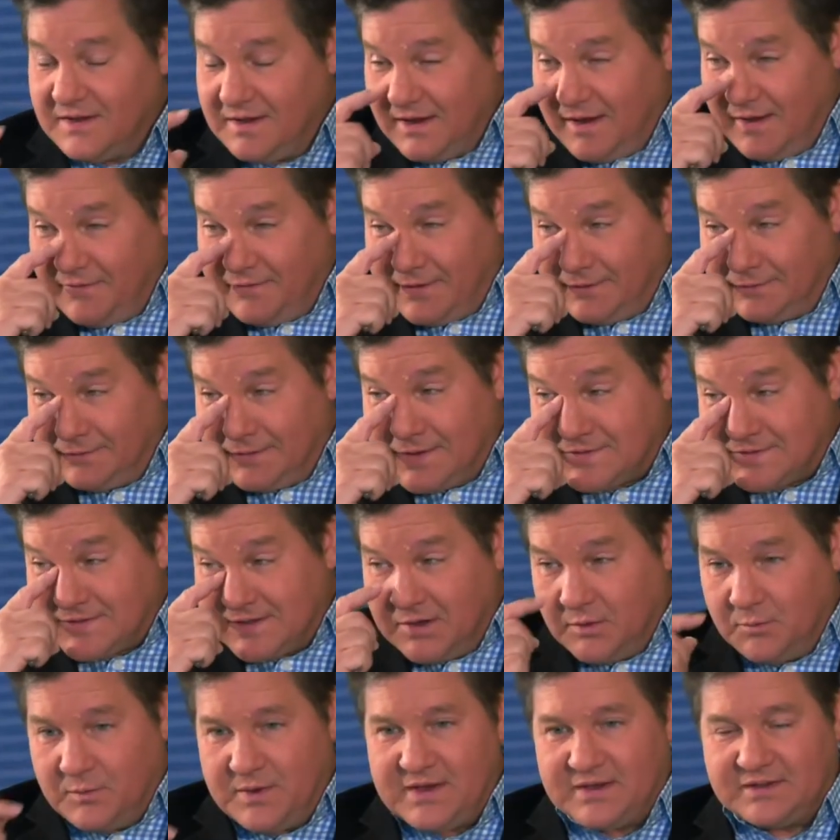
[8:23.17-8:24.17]
And then less
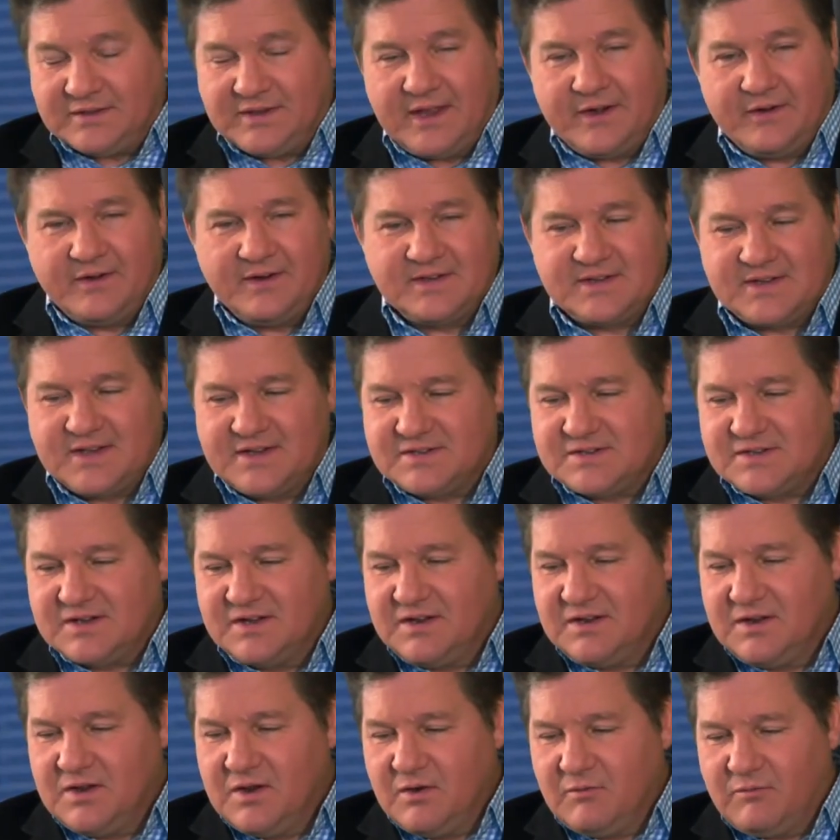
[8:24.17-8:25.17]
than a week later, he says,
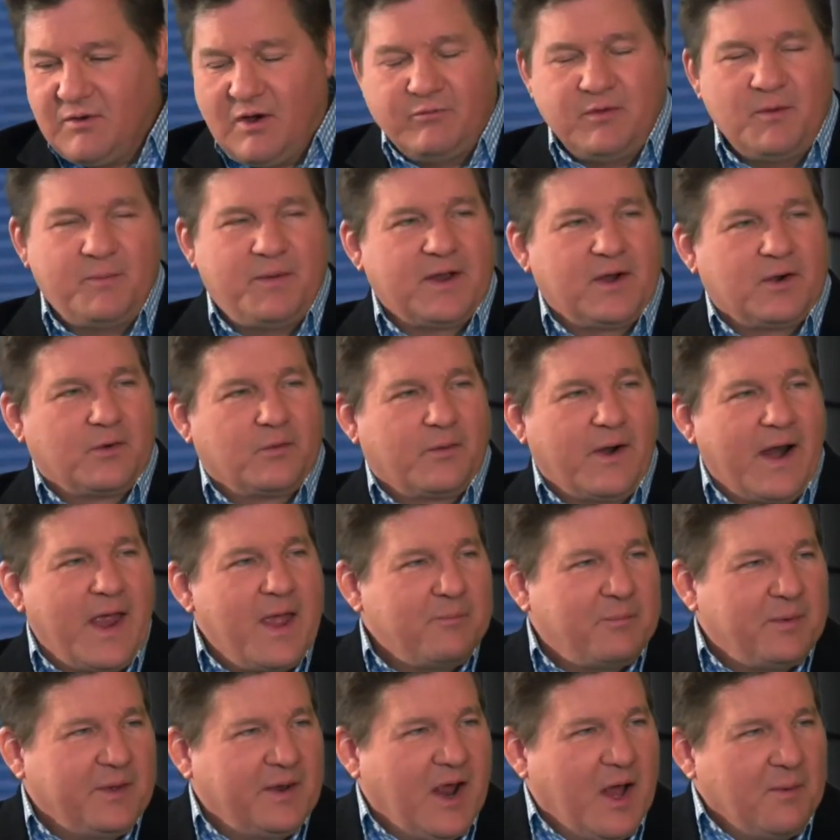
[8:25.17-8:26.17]
well, we better
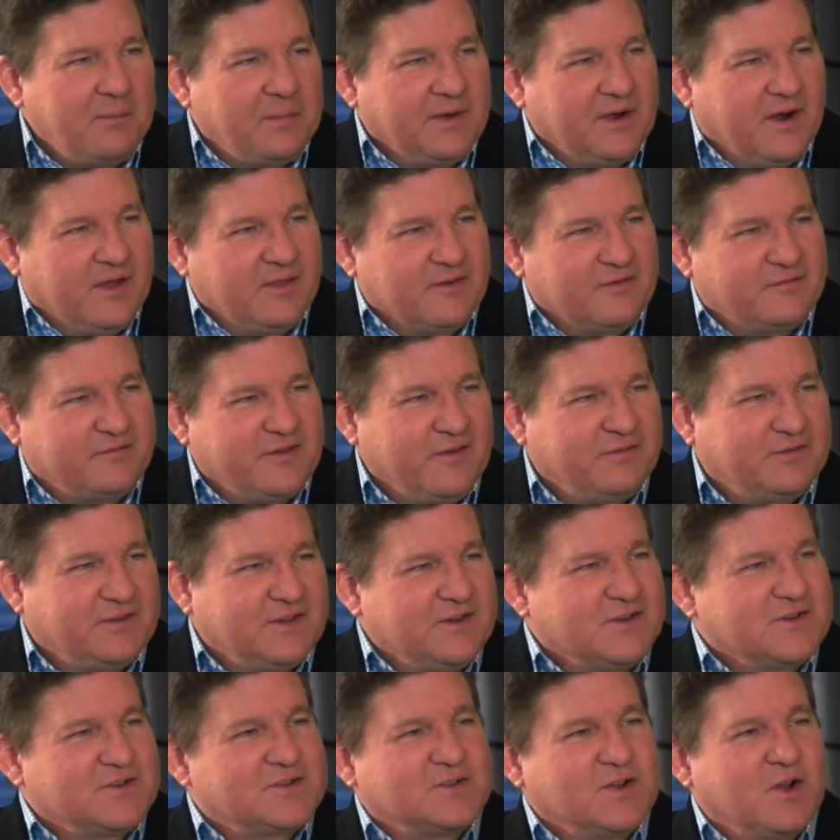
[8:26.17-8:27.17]
ramp it up another
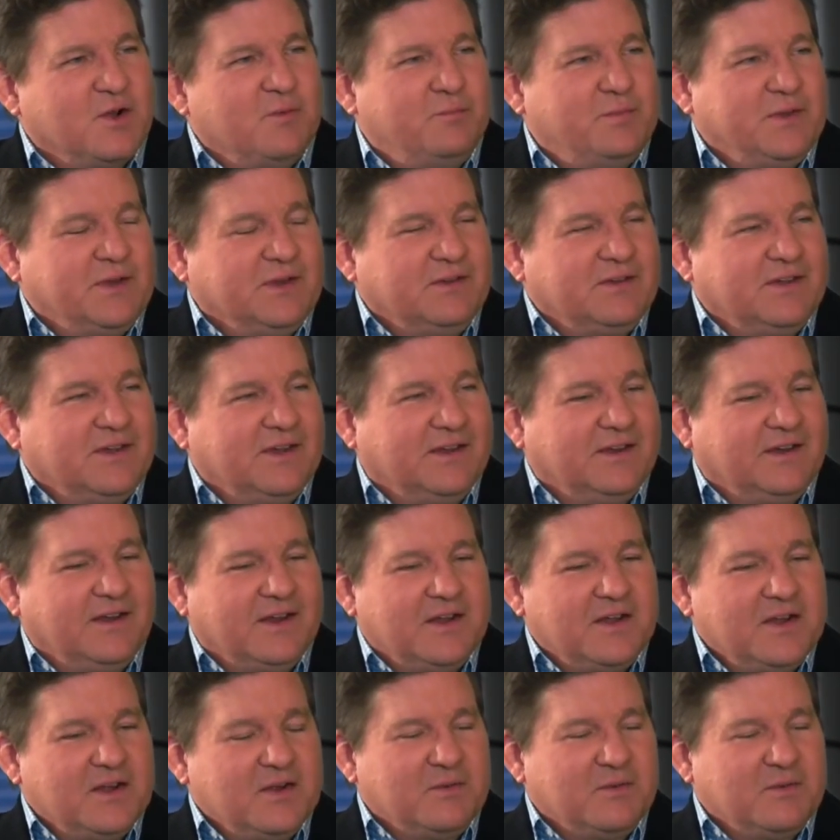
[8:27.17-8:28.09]
50 or so billion,